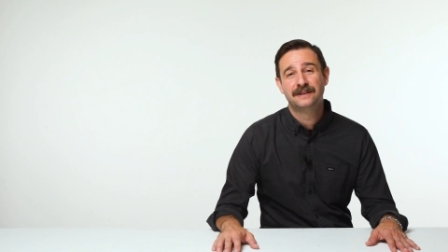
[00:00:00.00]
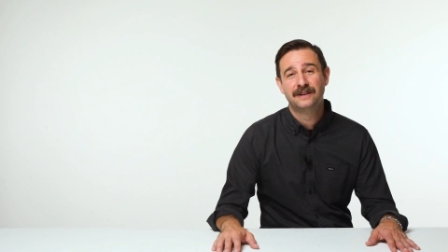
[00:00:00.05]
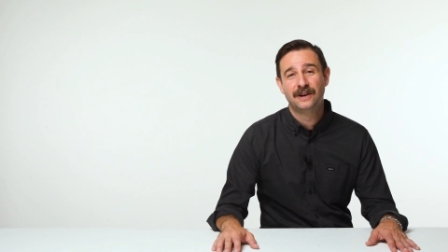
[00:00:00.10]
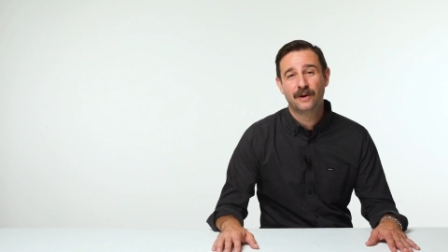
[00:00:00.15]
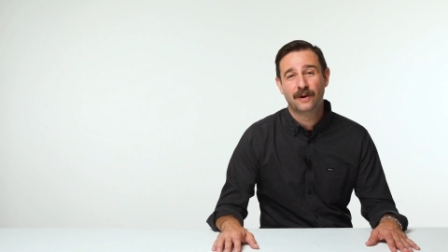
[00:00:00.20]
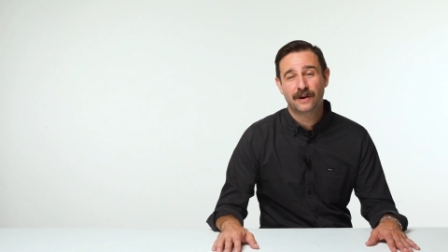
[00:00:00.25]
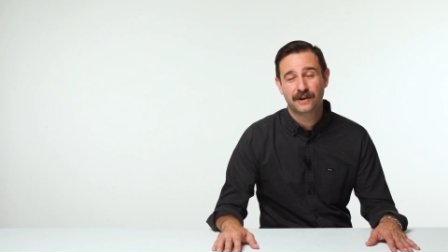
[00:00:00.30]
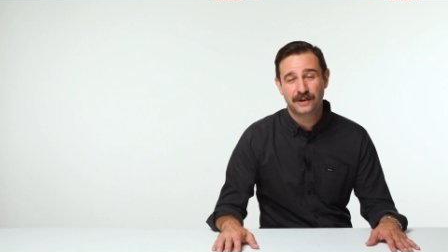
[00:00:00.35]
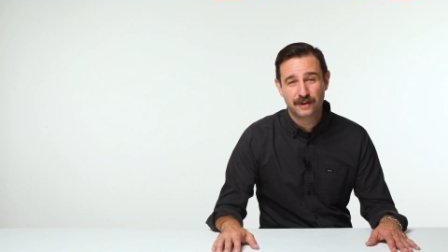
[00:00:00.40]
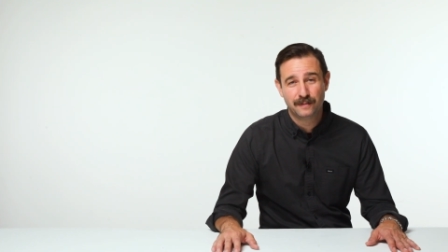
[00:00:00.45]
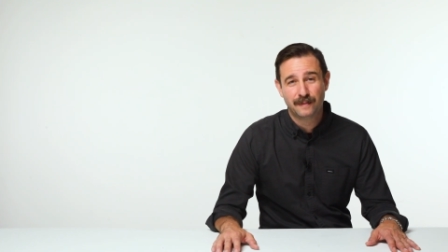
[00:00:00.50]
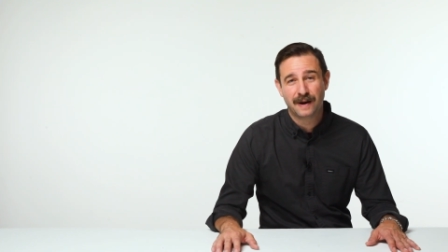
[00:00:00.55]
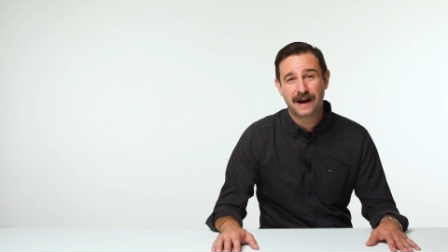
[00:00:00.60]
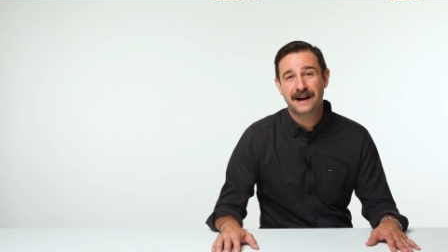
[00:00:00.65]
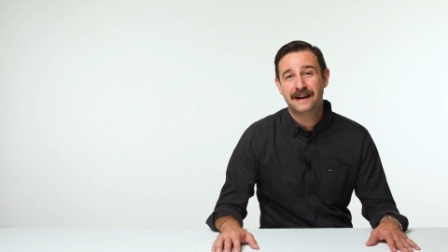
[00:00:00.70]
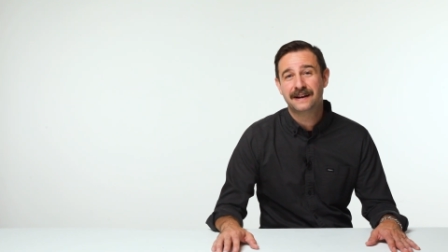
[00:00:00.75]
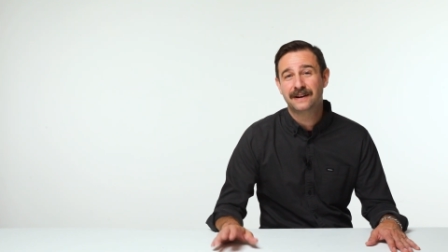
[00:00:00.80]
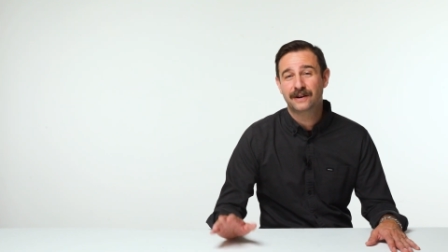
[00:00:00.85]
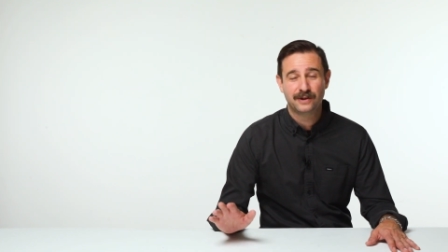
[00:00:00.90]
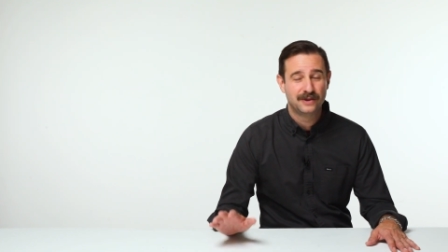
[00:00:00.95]
You know, are you
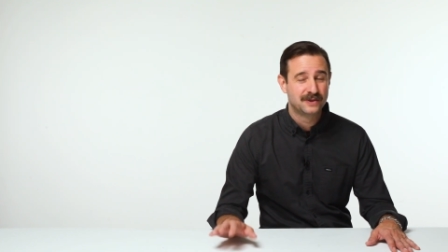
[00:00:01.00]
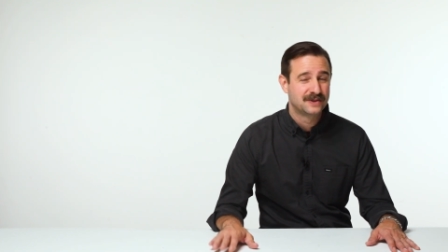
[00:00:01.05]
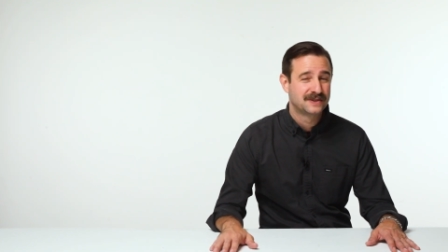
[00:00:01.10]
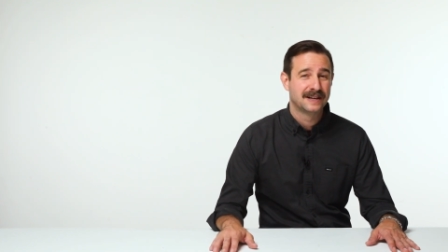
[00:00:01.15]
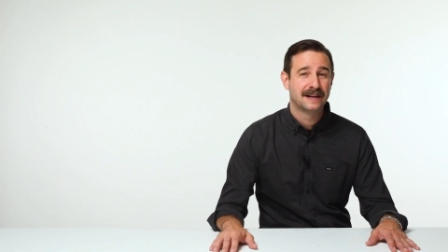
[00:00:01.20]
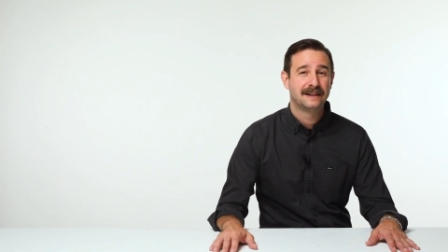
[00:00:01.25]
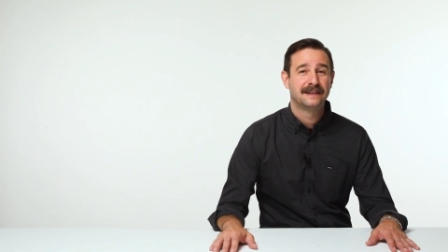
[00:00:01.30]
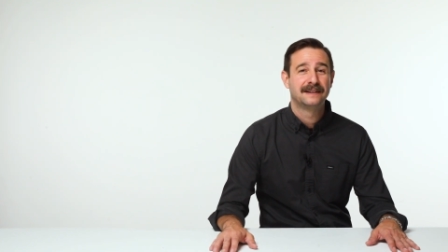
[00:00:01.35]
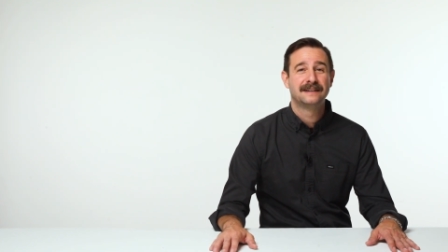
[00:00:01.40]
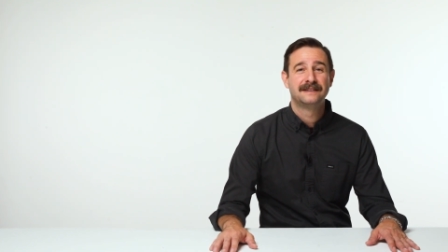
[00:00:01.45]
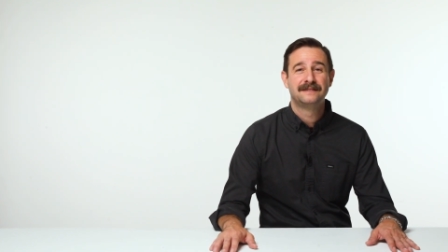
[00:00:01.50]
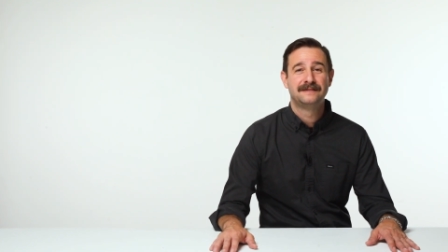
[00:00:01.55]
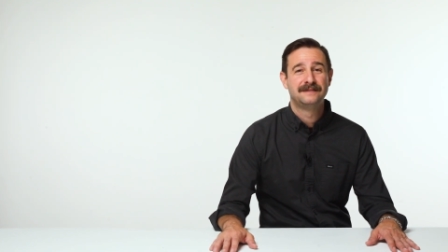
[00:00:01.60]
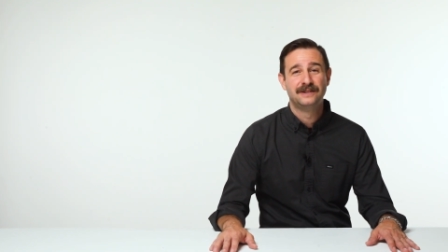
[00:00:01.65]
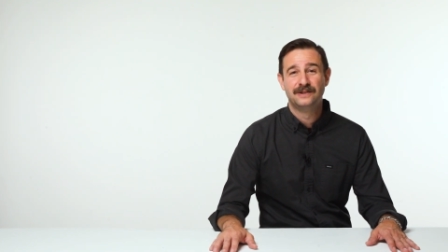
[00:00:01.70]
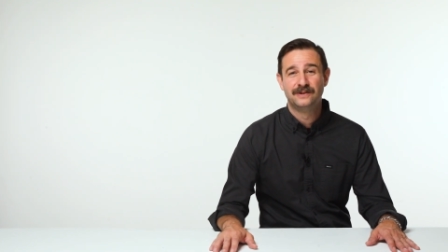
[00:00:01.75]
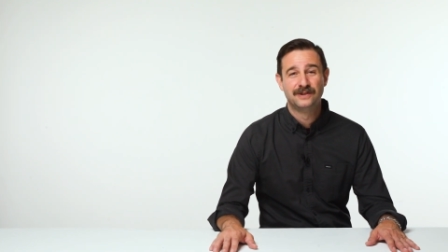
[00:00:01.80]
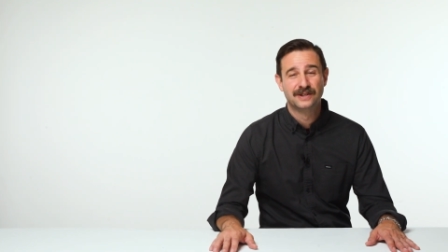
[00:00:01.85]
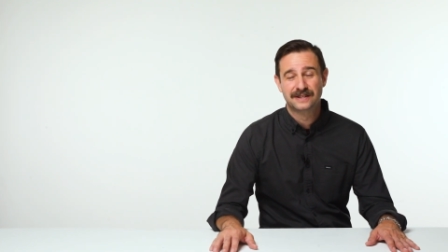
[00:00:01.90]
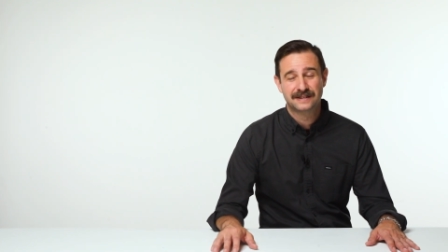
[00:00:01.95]
buying? Are you selling?
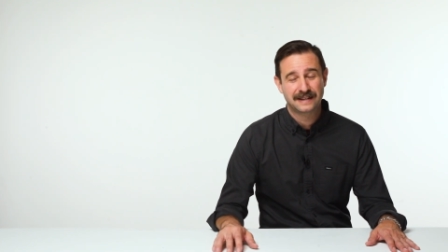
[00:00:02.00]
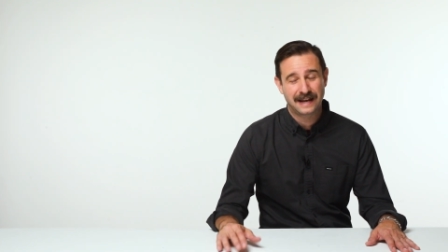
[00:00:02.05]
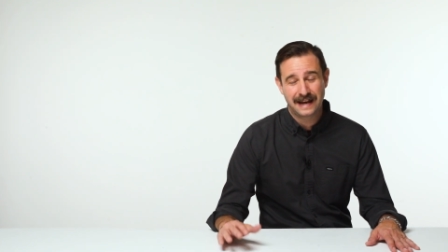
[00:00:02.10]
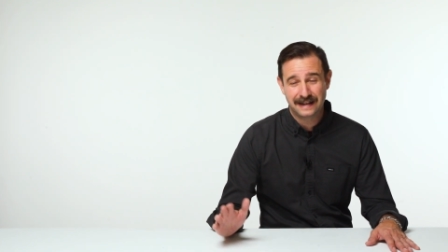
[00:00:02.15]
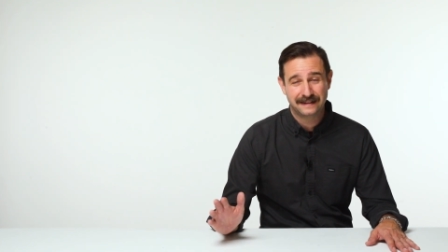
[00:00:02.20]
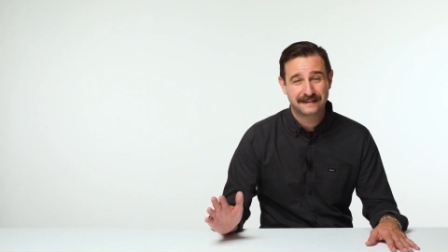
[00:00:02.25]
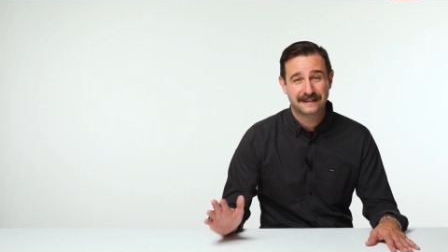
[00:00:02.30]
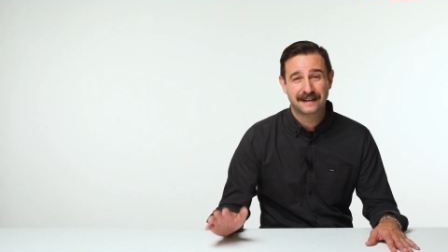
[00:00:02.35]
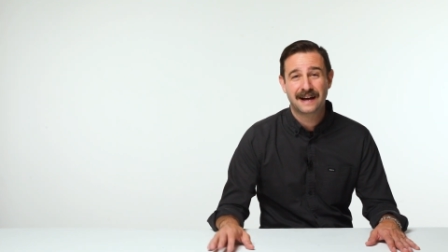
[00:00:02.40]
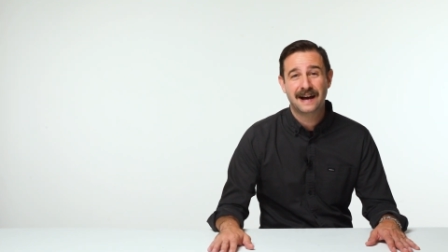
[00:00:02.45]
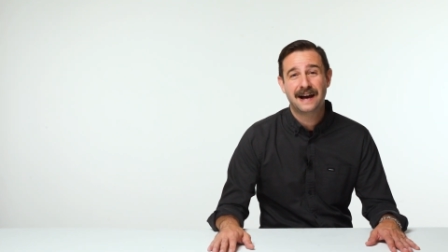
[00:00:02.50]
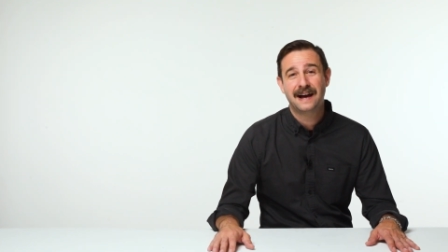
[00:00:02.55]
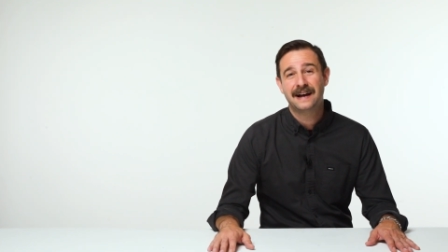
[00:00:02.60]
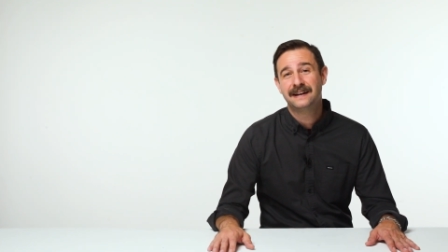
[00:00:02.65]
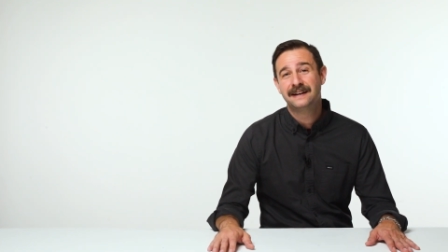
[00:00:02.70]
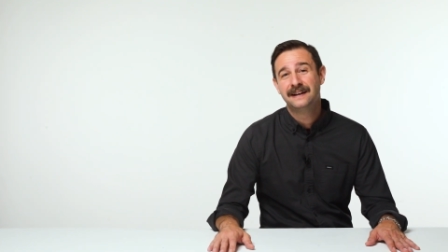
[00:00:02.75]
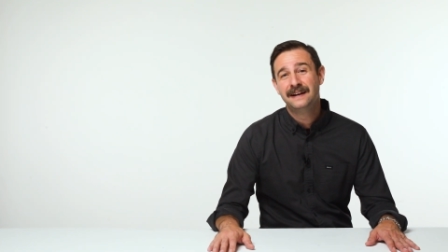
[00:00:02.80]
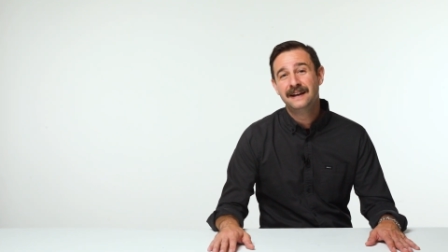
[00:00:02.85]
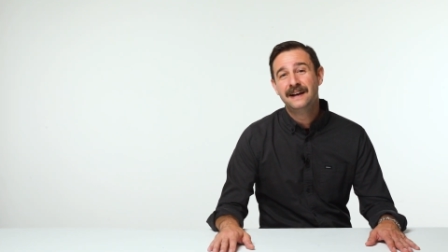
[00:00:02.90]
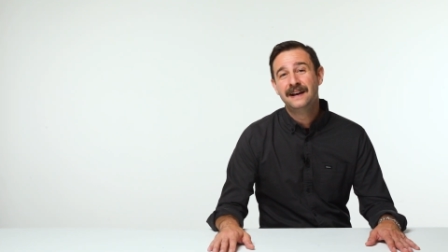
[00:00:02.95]
Do you just hate the guy?